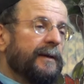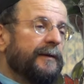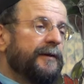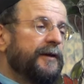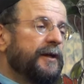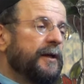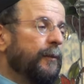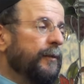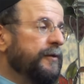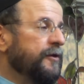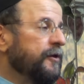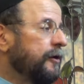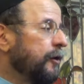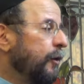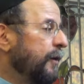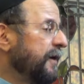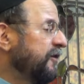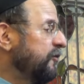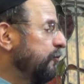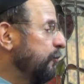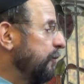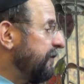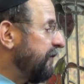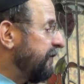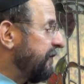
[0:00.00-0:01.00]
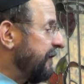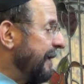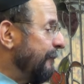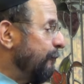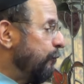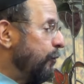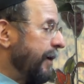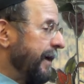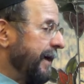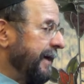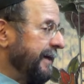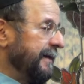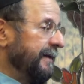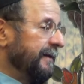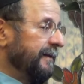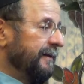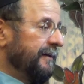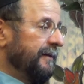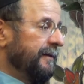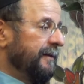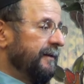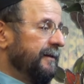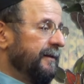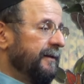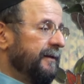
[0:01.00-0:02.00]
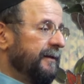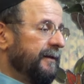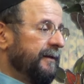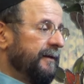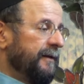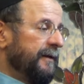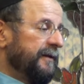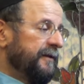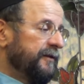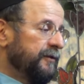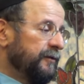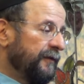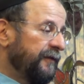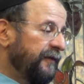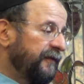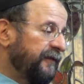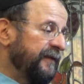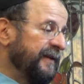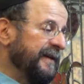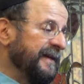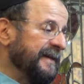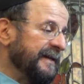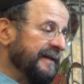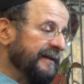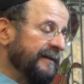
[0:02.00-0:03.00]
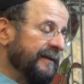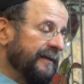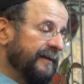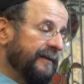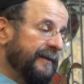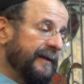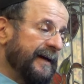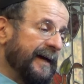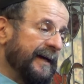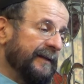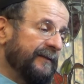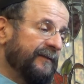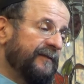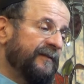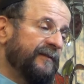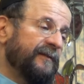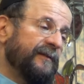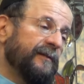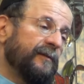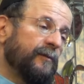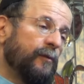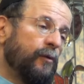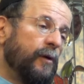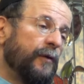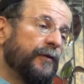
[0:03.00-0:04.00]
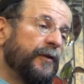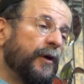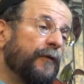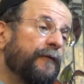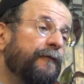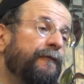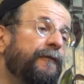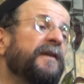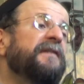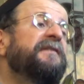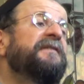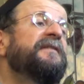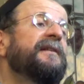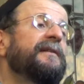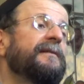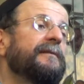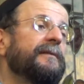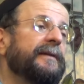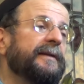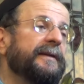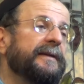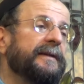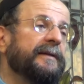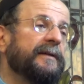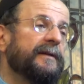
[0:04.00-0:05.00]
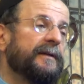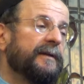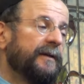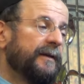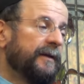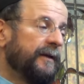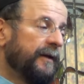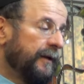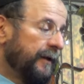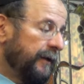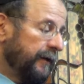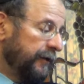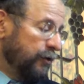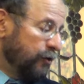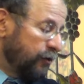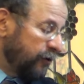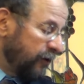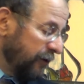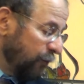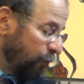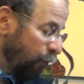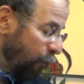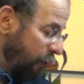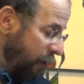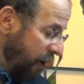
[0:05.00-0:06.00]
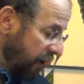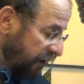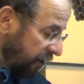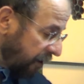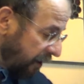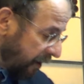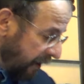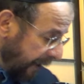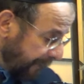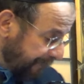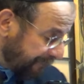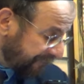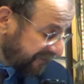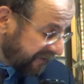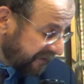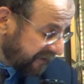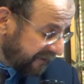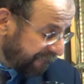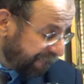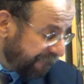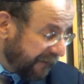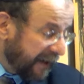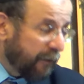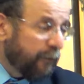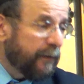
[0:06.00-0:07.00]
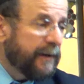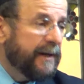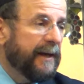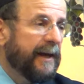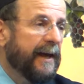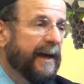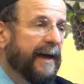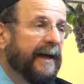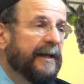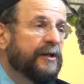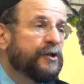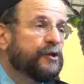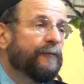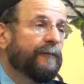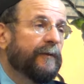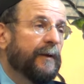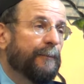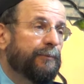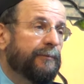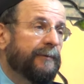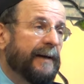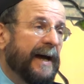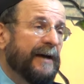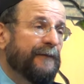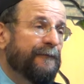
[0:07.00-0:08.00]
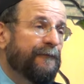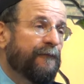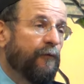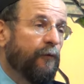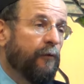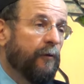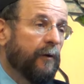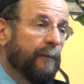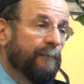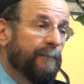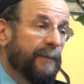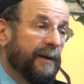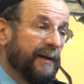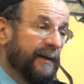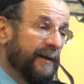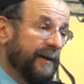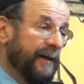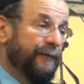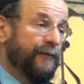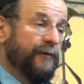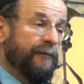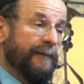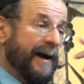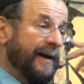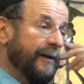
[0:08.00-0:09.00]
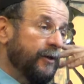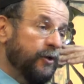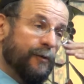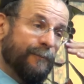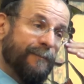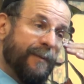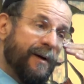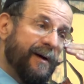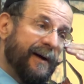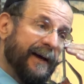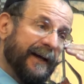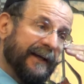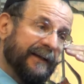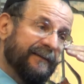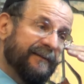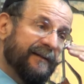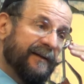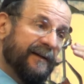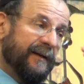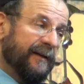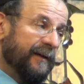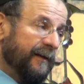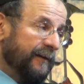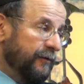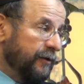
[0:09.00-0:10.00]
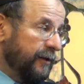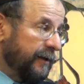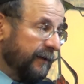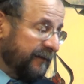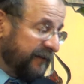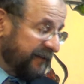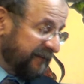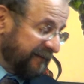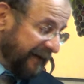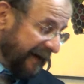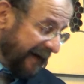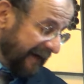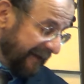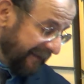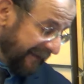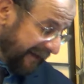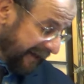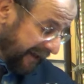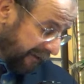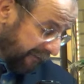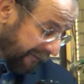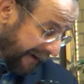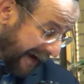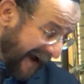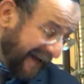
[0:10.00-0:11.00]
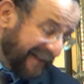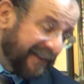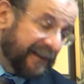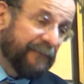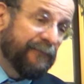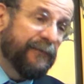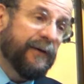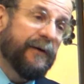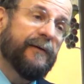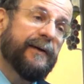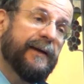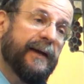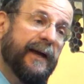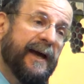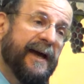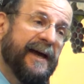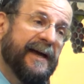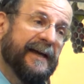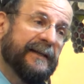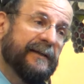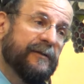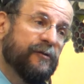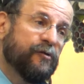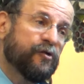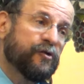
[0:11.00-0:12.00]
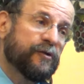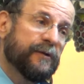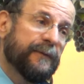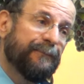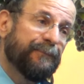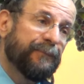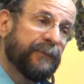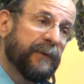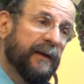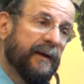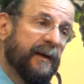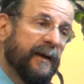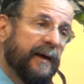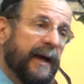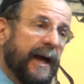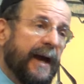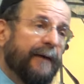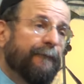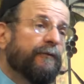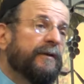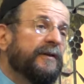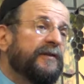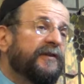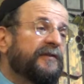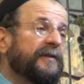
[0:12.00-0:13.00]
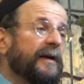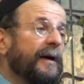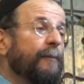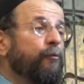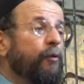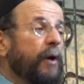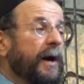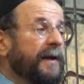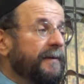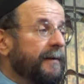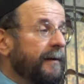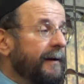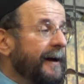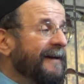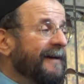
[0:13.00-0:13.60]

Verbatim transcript: You know, when you go into a subway, you'll see that although physically you can walk up to the very edge of the platform if you're out of your mind, you could stand there at the very edge Every subway that